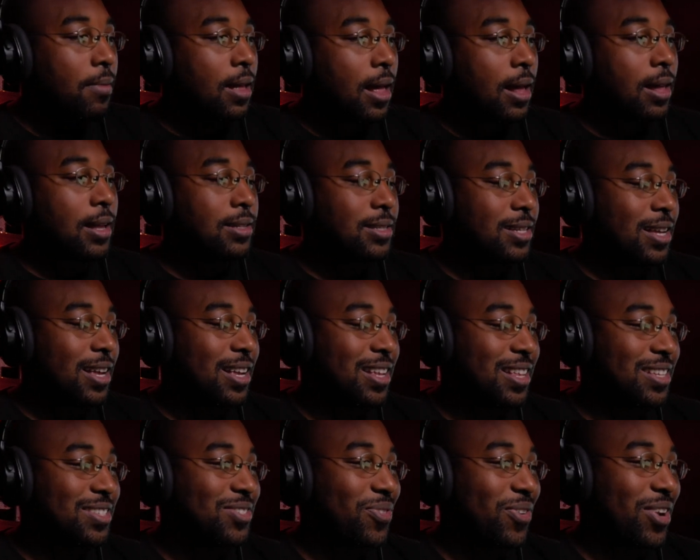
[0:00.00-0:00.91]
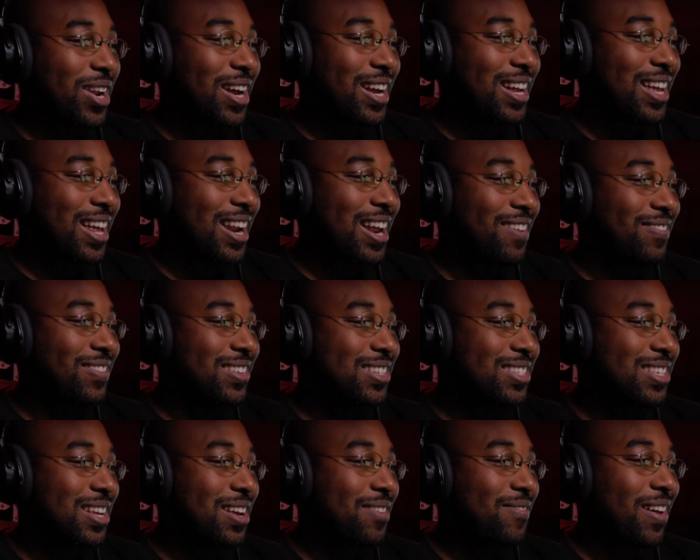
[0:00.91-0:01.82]
I guess that's what I kind of have to
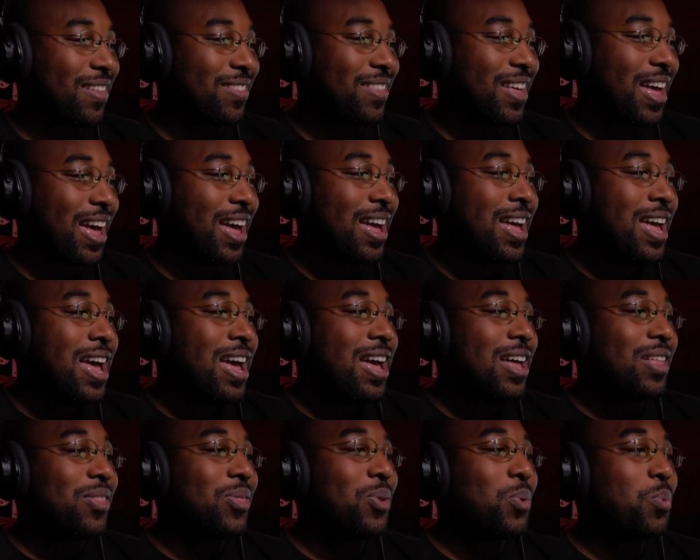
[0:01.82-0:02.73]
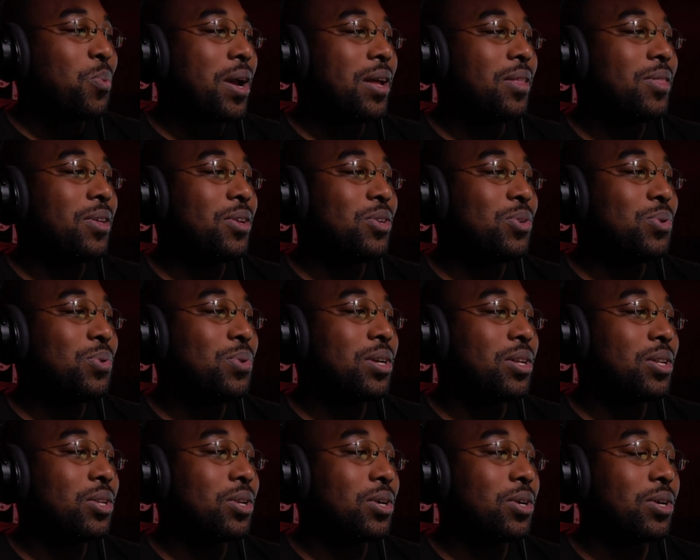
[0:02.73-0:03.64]
say about that. The way that you
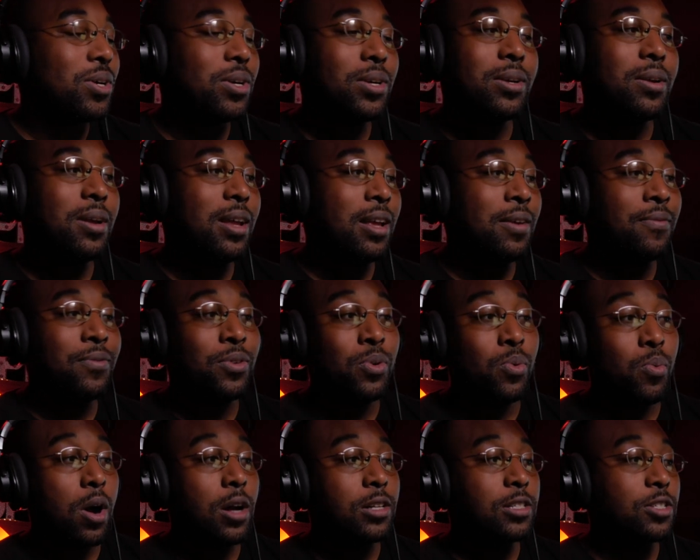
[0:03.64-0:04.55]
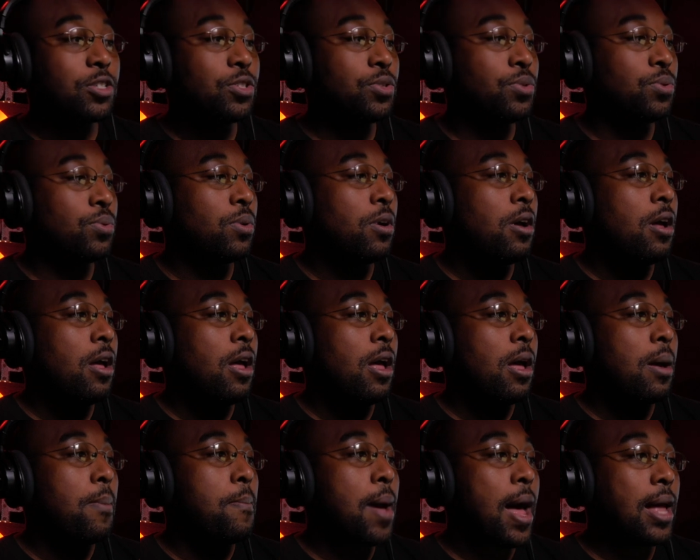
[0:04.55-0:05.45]
can learn, if you want to,
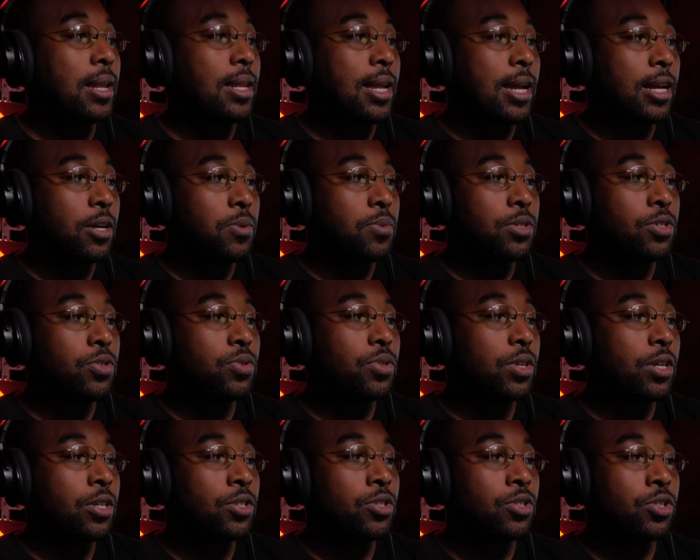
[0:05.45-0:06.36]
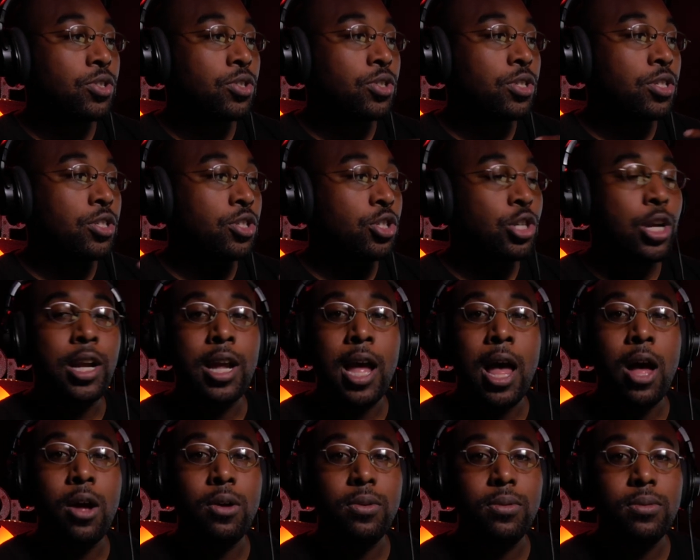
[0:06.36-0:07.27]
my language is just to check
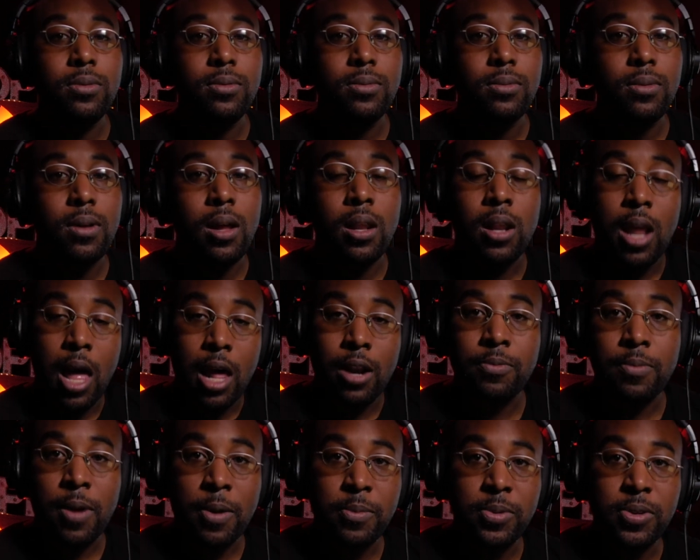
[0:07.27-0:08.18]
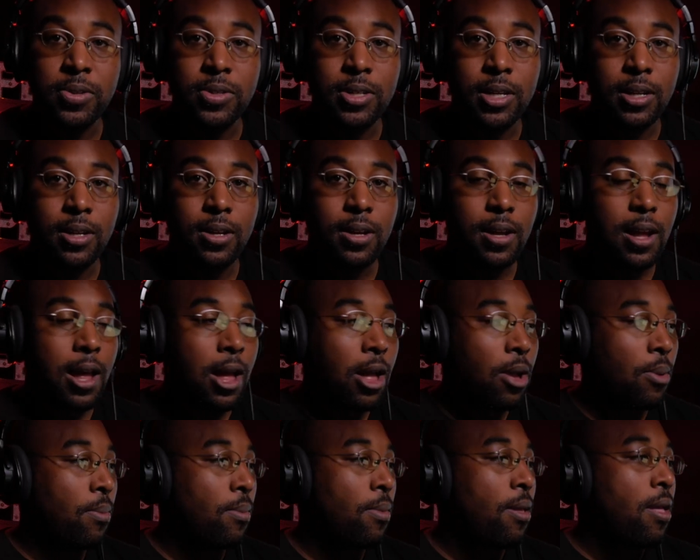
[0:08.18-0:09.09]
out a lot of my music.
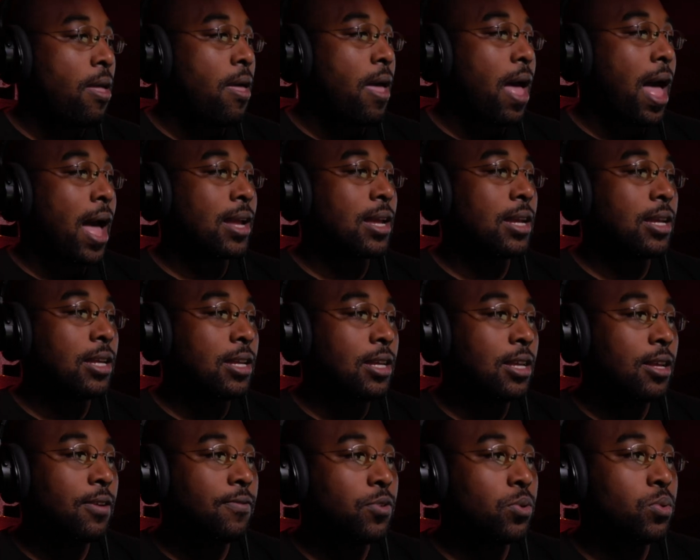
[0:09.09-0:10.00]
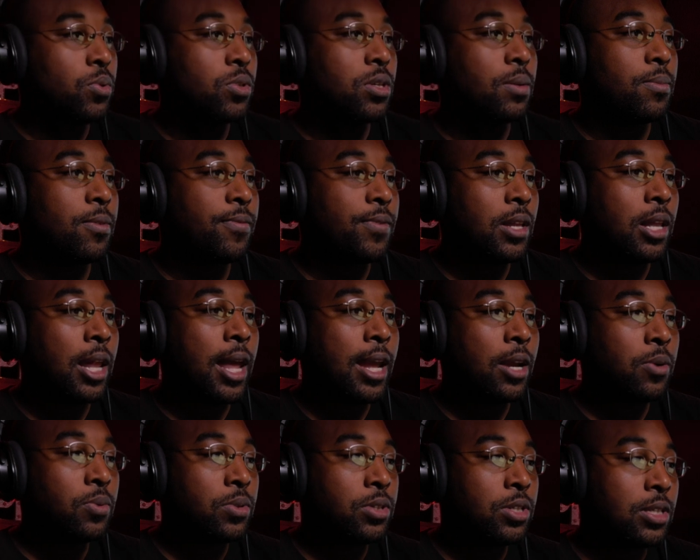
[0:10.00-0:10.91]
Um, I can give you some of the
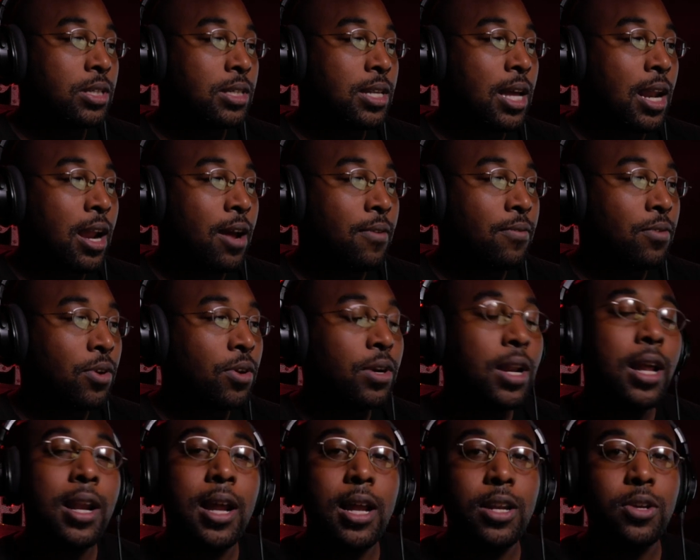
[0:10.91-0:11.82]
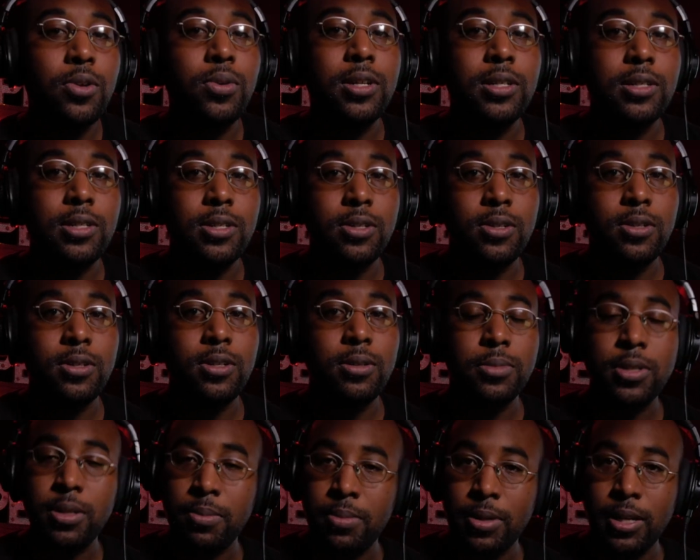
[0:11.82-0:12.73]
languages that I've learned, and I do consider them
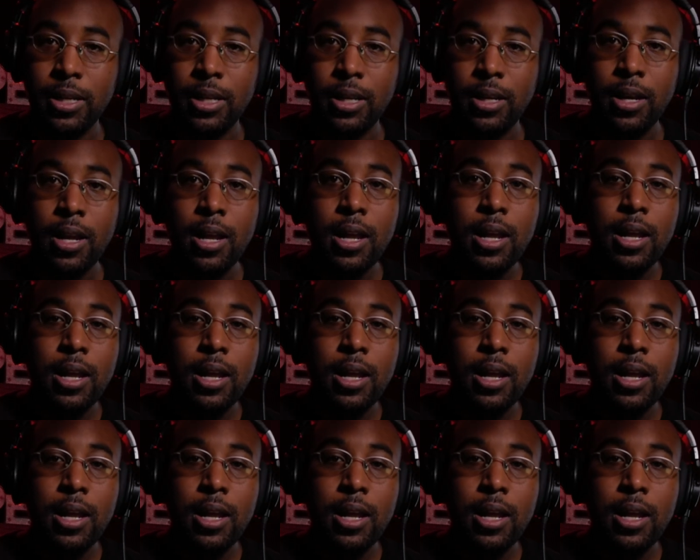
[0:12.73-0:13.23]
to be